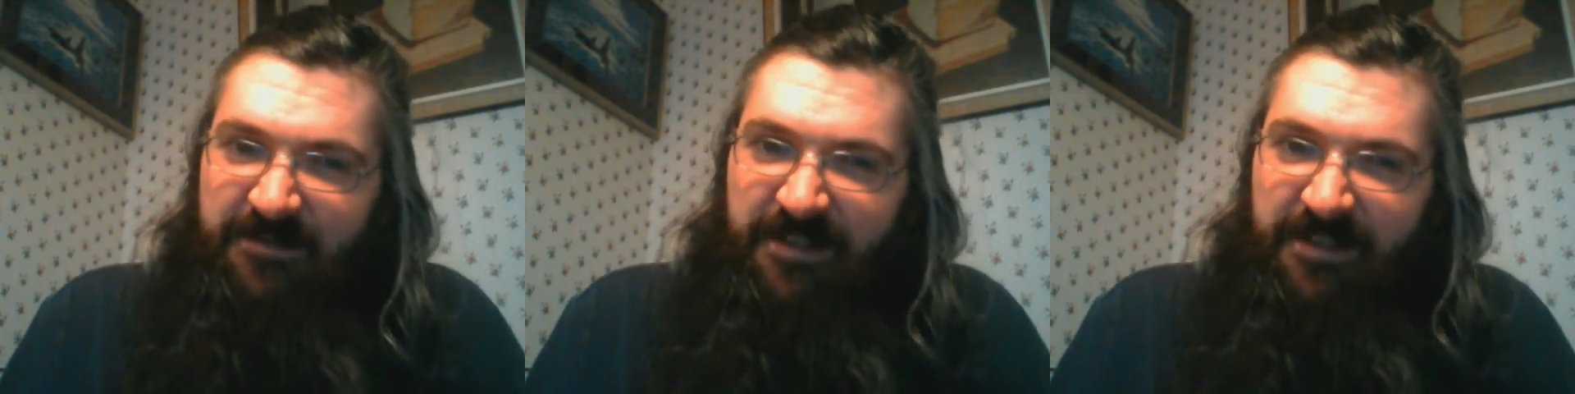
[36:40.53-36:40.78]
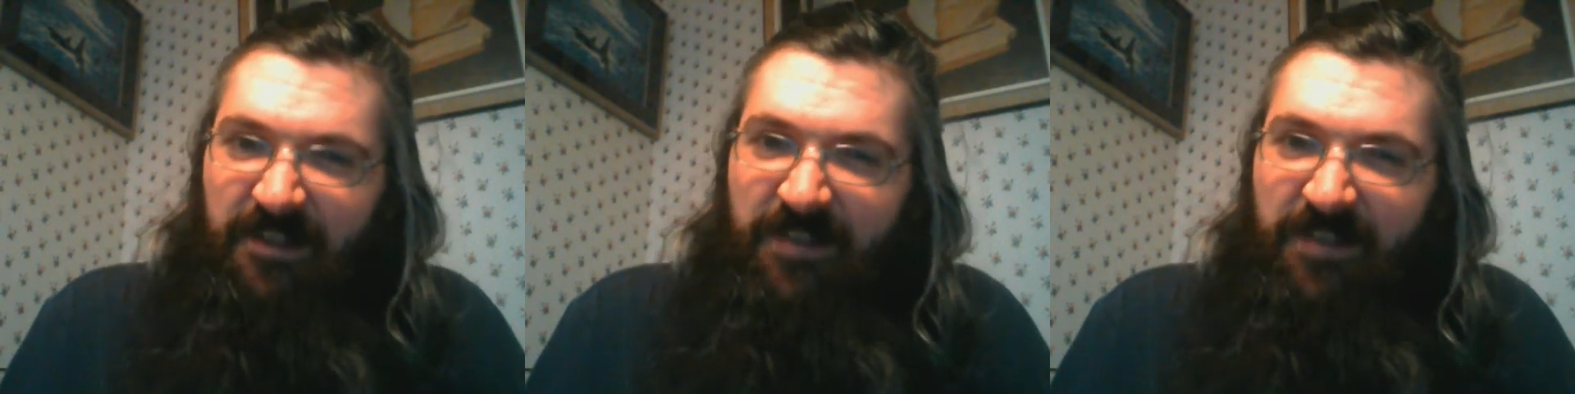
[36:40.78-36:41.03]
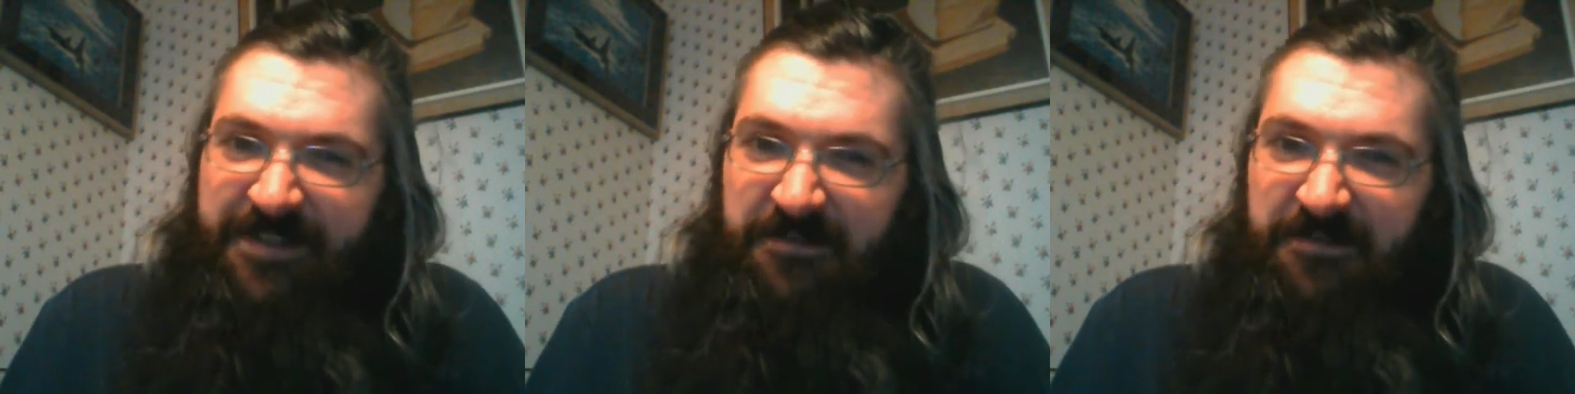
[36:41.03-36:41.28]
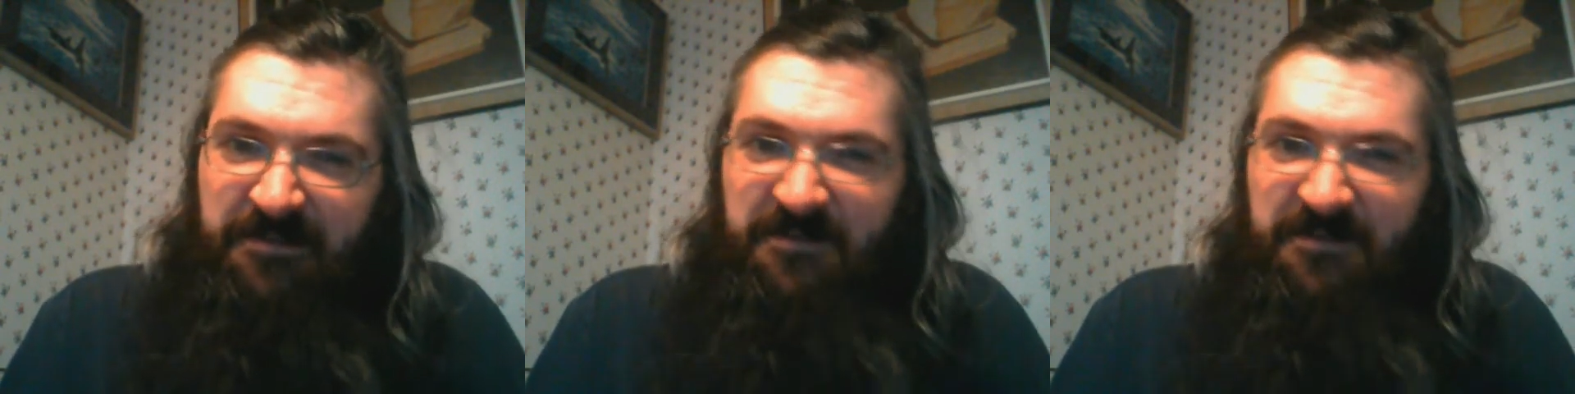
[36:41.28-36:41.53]
You know, like
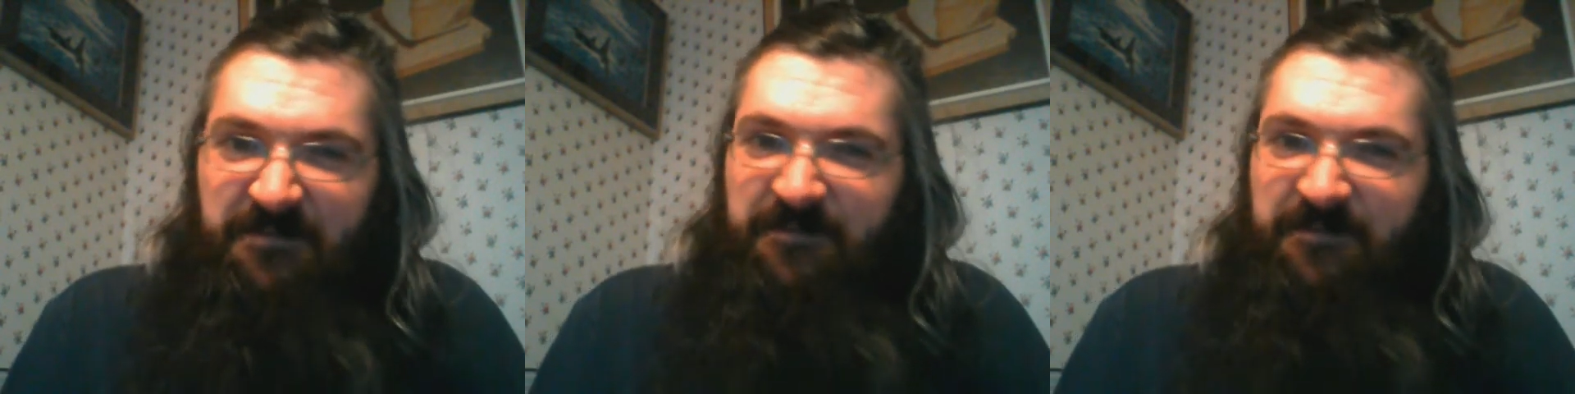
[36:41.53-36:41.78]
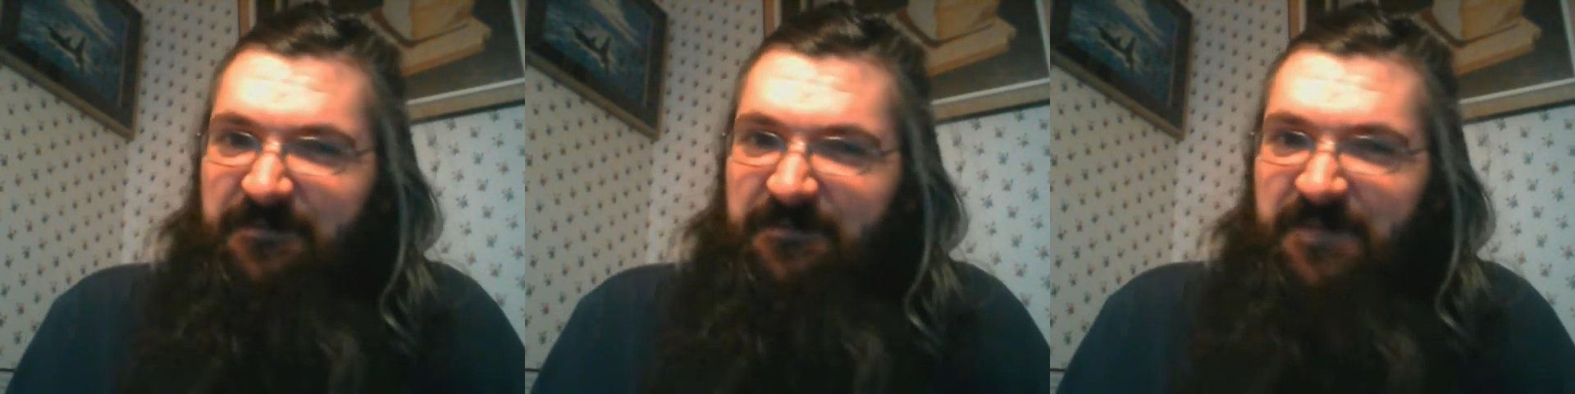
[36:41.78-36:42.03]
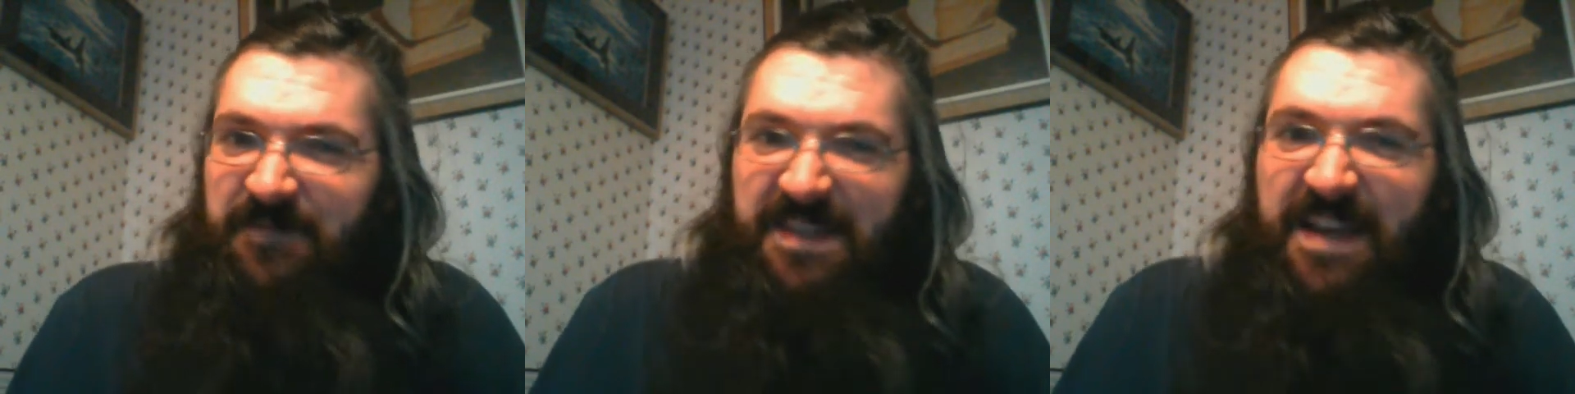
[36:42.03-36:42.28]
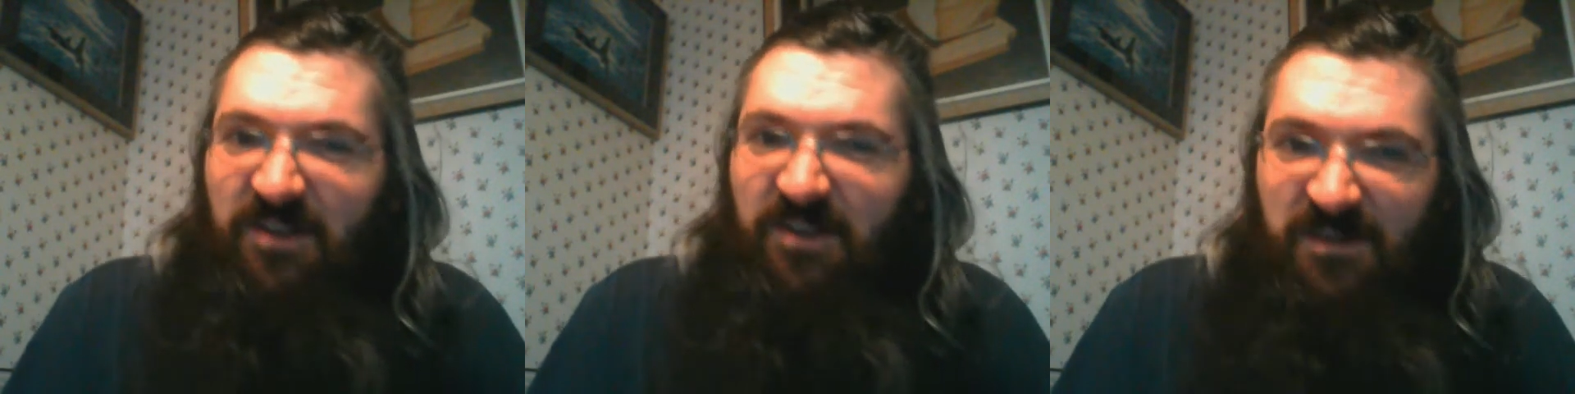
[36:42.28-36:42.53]
they're a
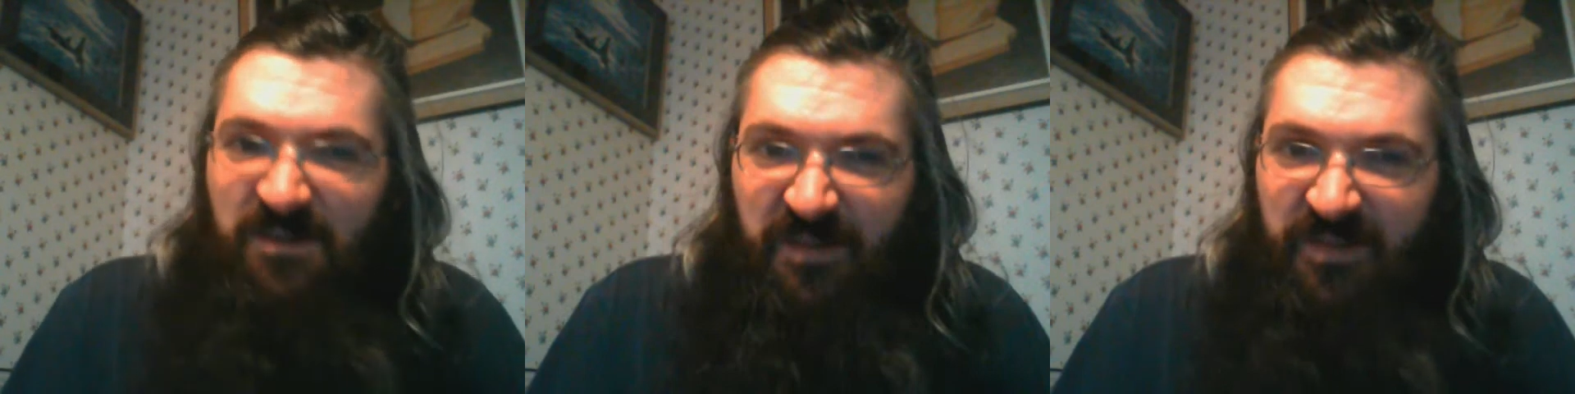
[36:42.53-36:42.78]
salesman